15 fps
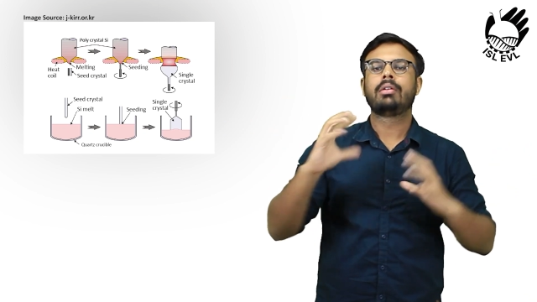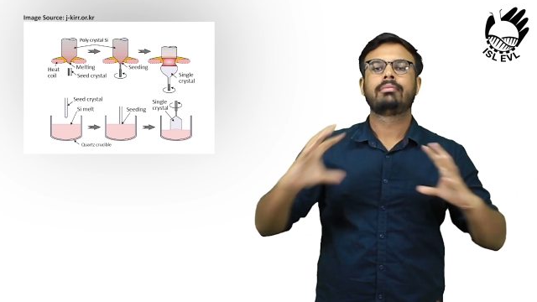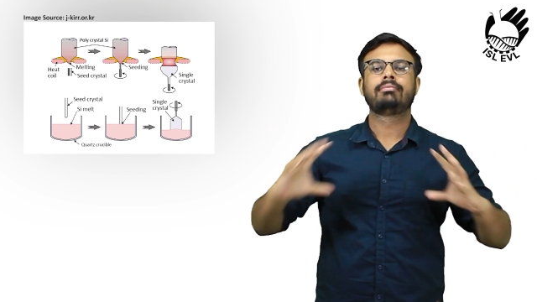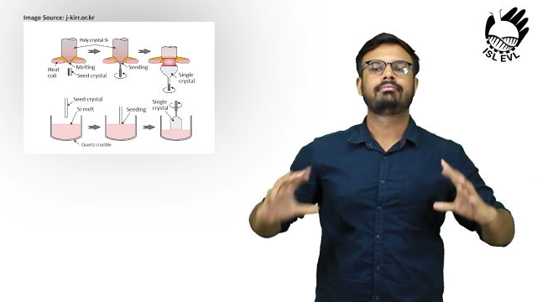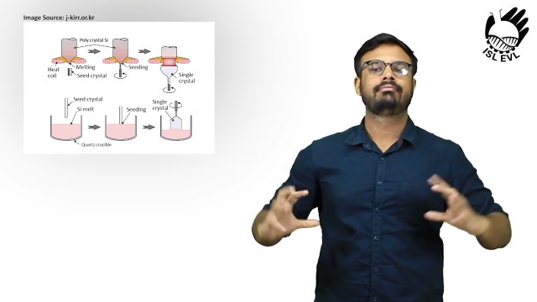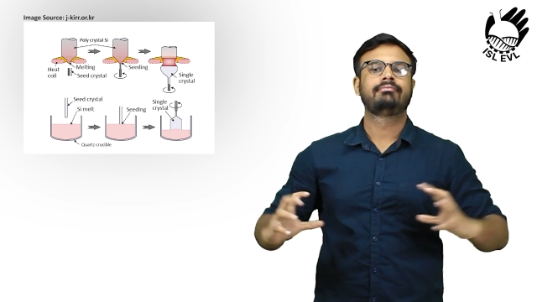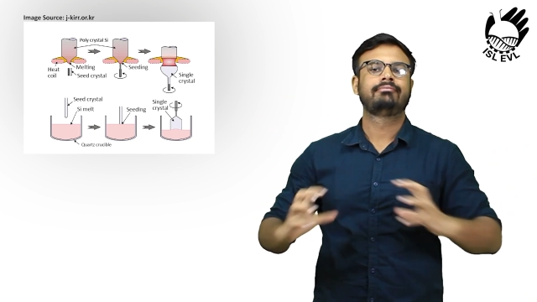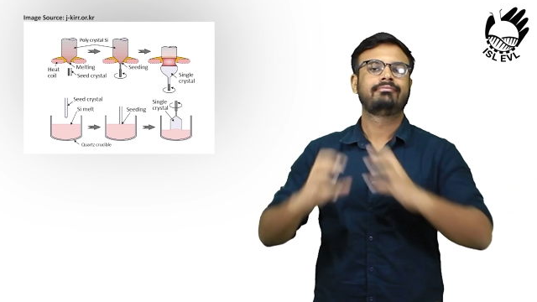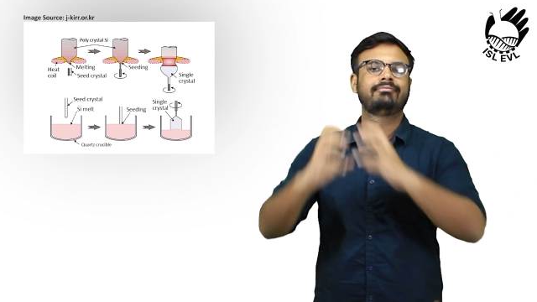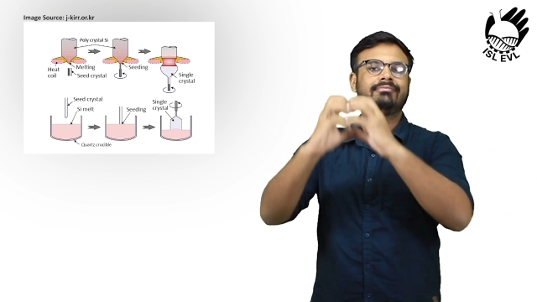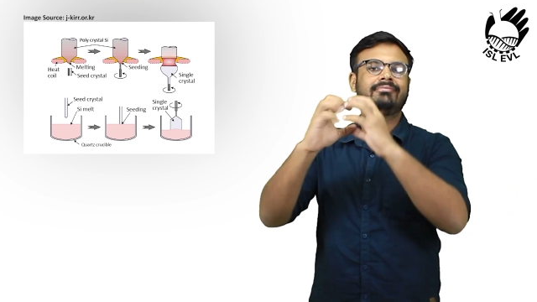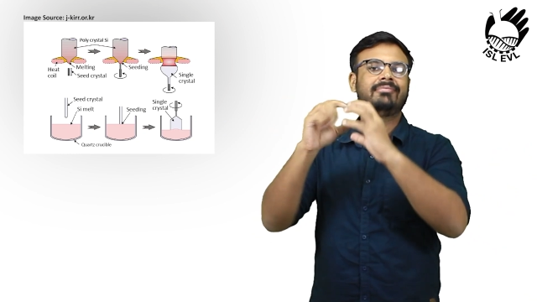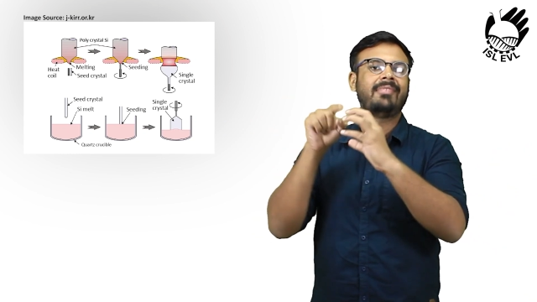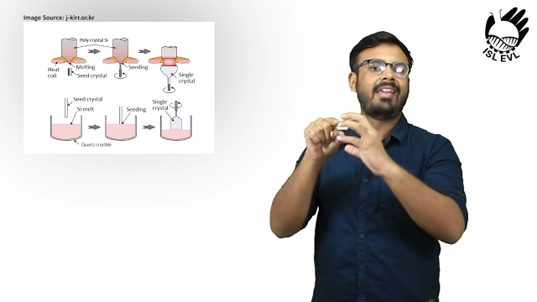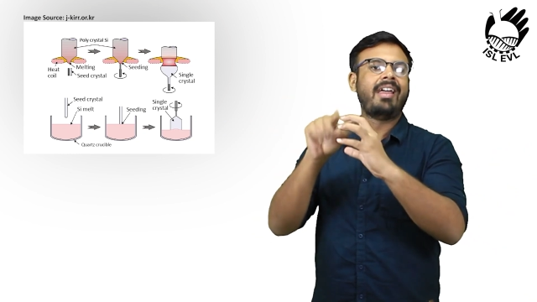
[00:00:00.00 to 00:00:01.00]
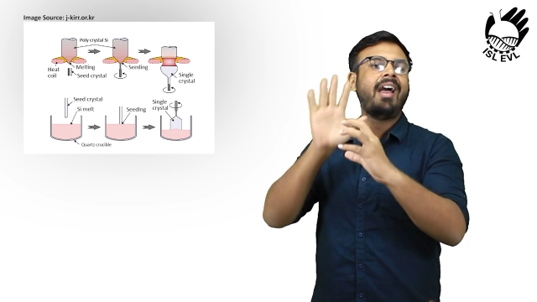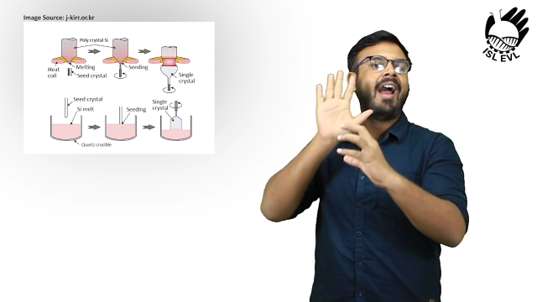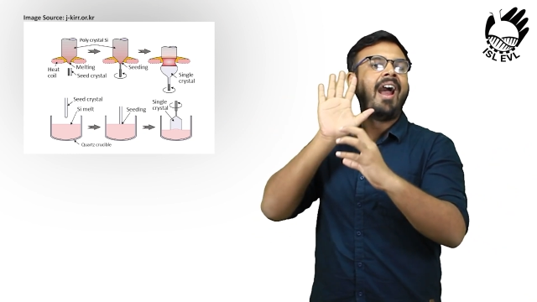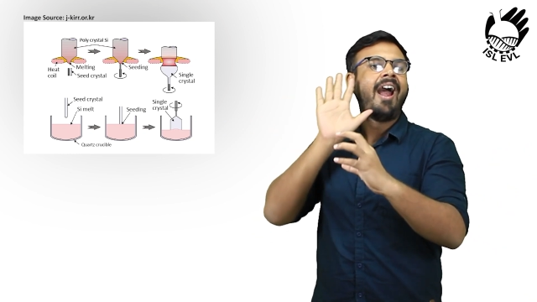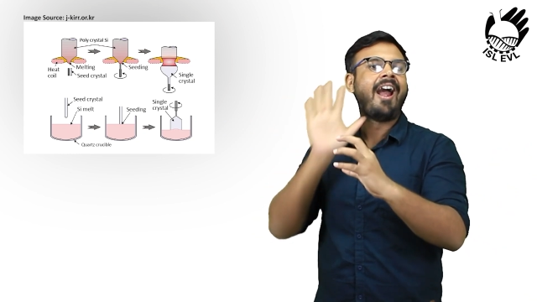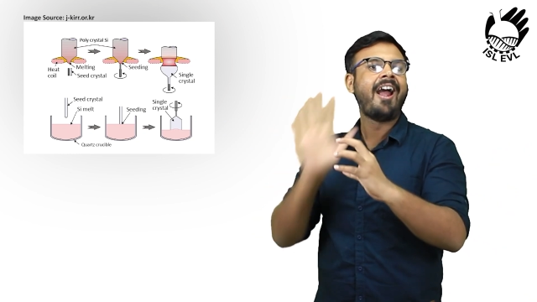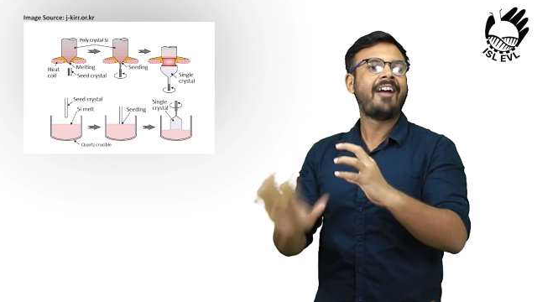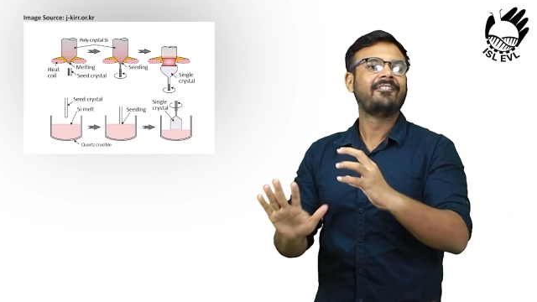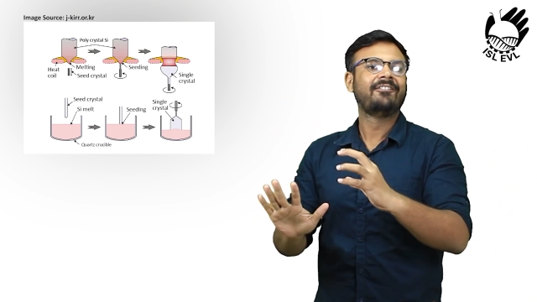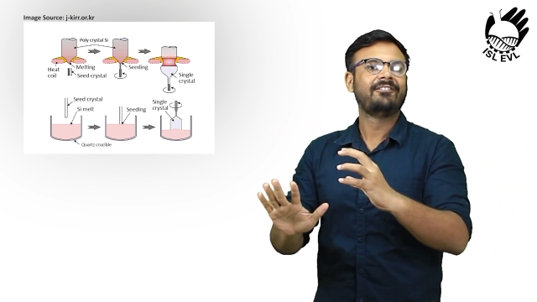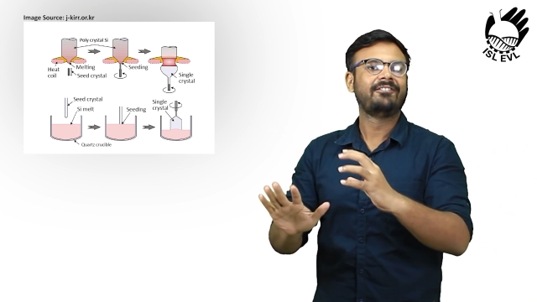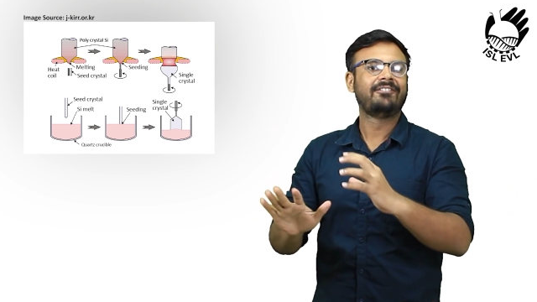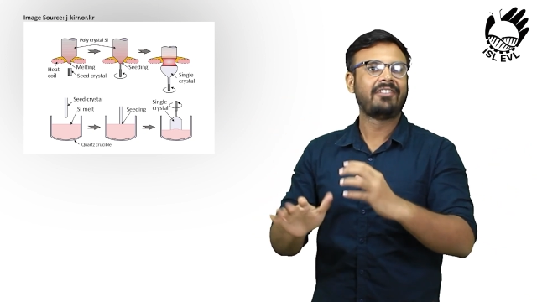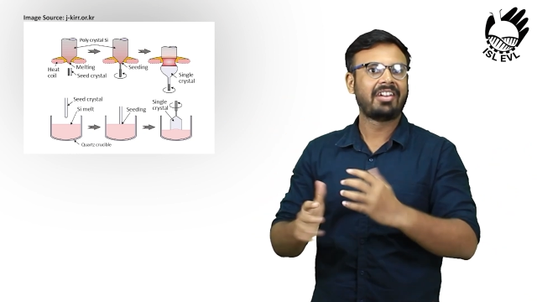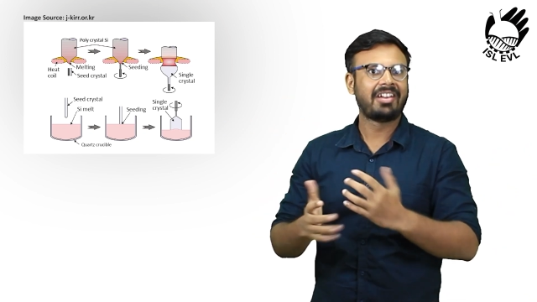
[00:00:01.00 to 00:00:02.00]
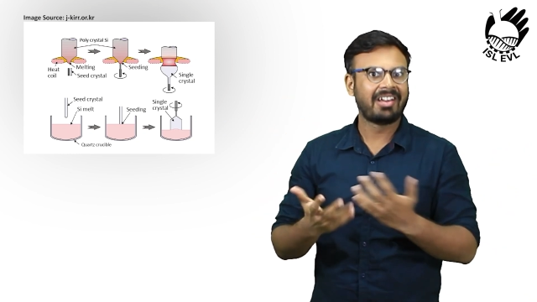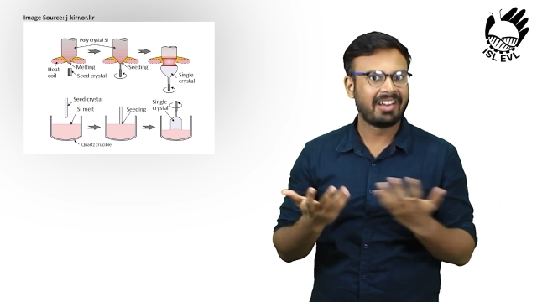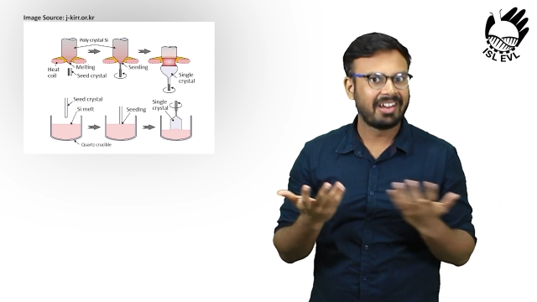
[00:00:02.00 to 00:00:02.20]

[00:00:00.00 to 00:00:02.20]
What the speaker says: and forms crystals of the pure compound.